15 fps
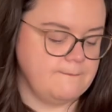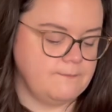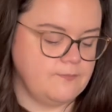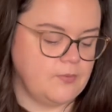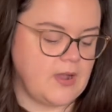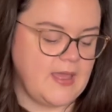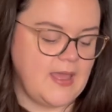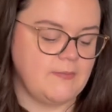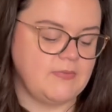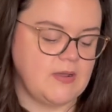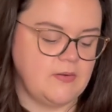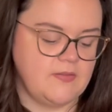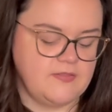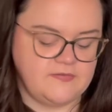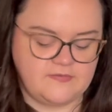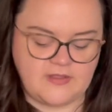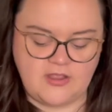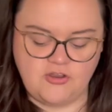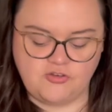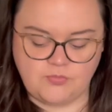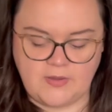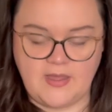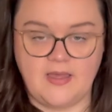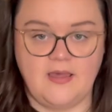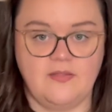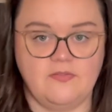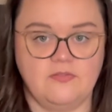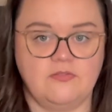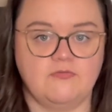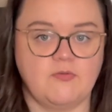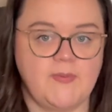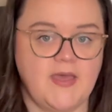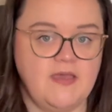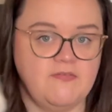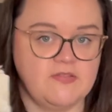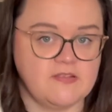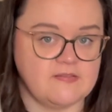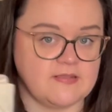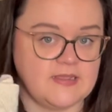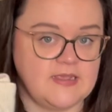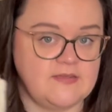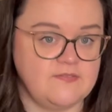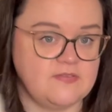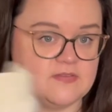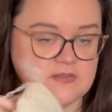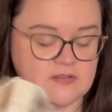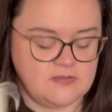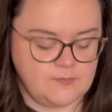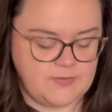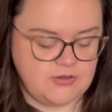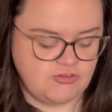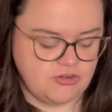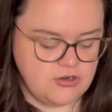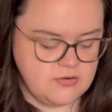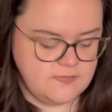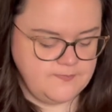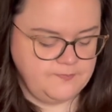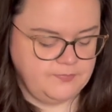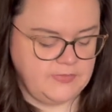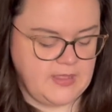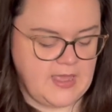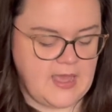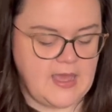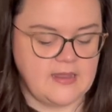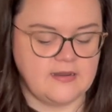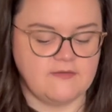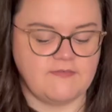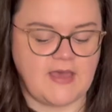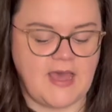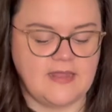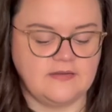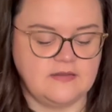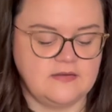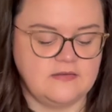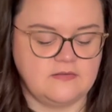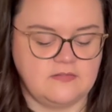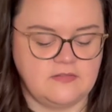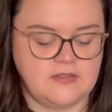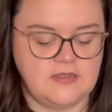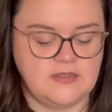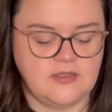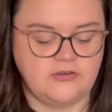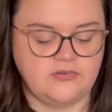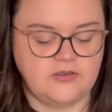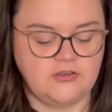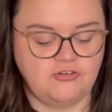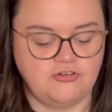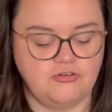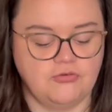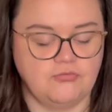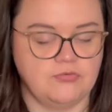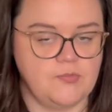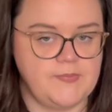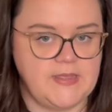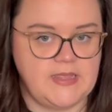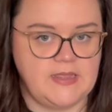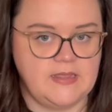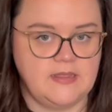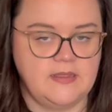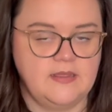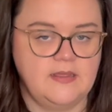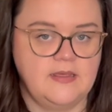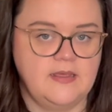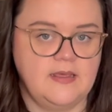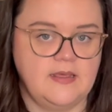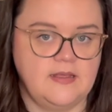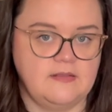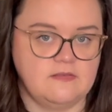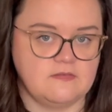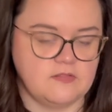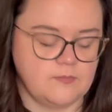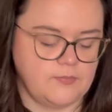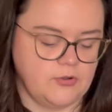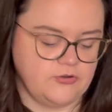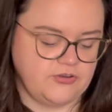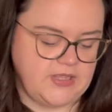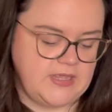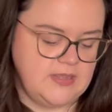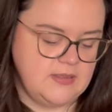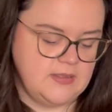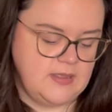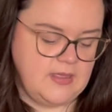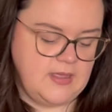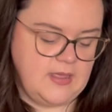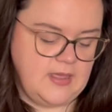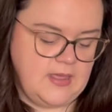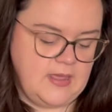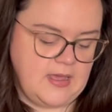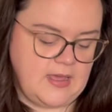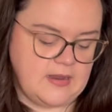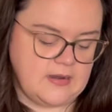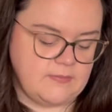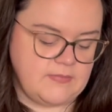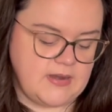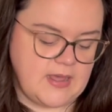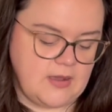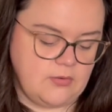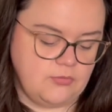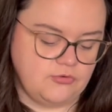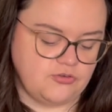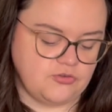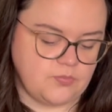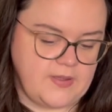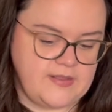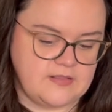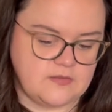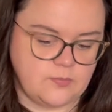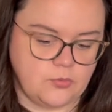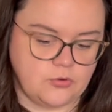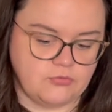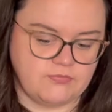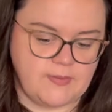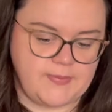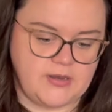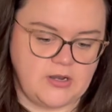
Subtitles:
But I am now at the stage where the repair for the sleeves has been done, and I've added the additional repeat into the body, and I'm now just waiting to put the ribbing